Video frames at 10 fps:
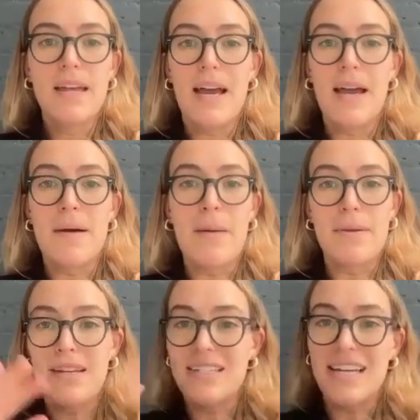And I'm happy
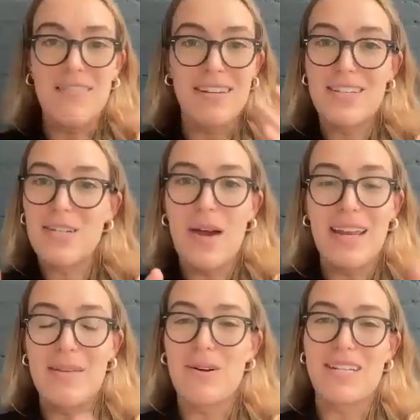to dive into
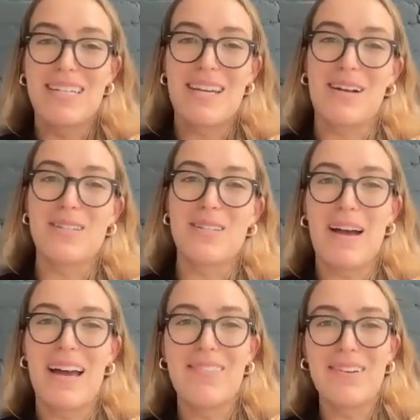any more details,
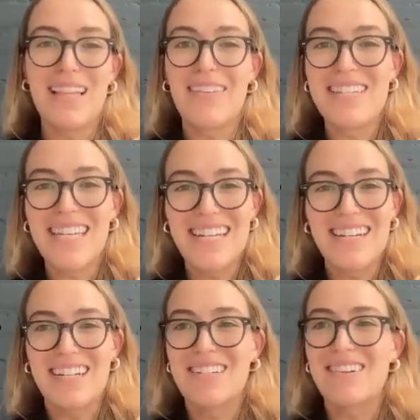but would love to get
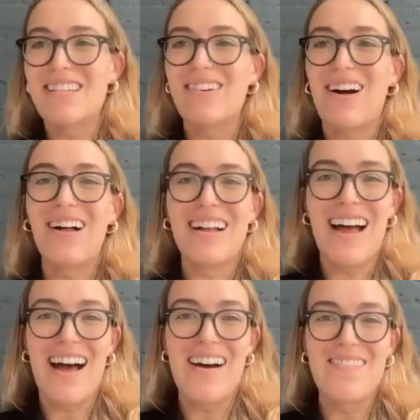Dr. Westphal
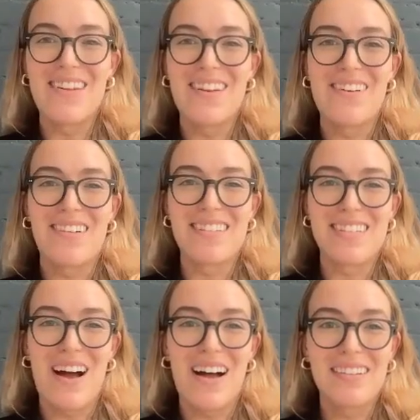involved as
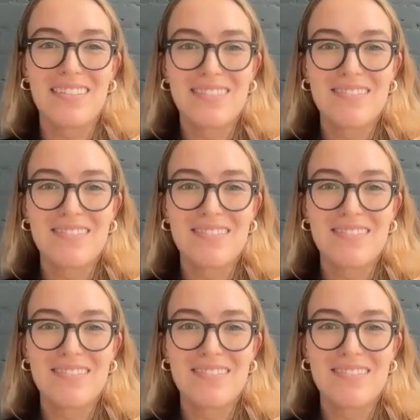well.